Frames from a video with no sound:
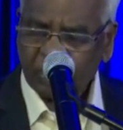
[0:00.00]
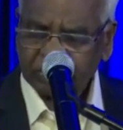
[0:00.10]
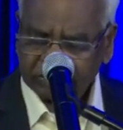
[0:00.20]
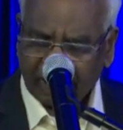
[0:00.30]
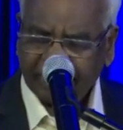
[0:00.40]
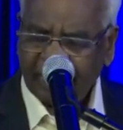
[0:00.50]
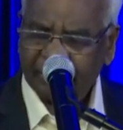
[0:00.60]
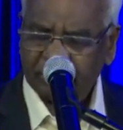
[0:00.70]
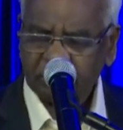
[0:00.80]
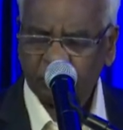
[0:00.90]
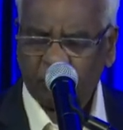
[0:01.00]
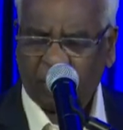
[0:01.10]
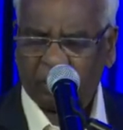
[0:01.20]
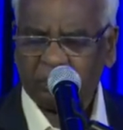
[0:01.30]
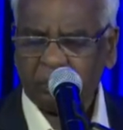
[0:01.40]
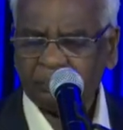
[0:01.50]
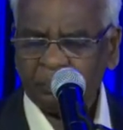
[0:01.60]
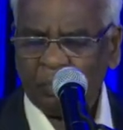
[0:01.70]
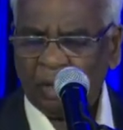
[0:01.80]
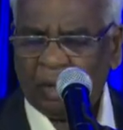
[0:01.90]
The second one,
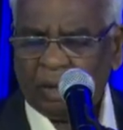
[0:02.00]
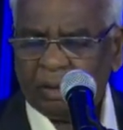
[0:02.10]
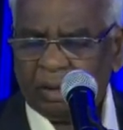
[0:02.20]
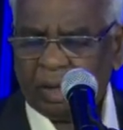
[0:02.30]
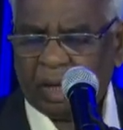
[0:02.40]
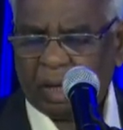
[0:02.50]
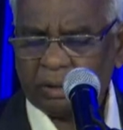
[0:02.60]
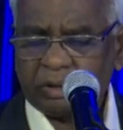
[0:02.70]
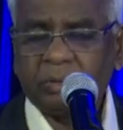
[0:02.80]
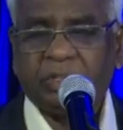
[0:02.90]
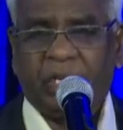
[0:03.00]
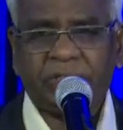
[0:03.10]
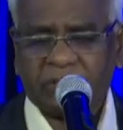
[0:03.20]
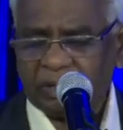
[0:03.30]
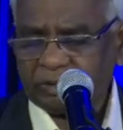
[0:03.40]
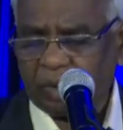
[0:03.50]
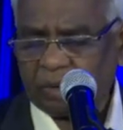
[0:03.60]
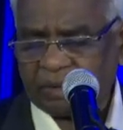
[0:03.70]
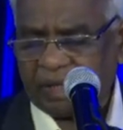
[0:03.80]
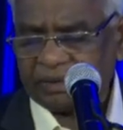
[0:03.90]
uh, Jesus
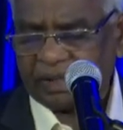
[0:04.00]
looked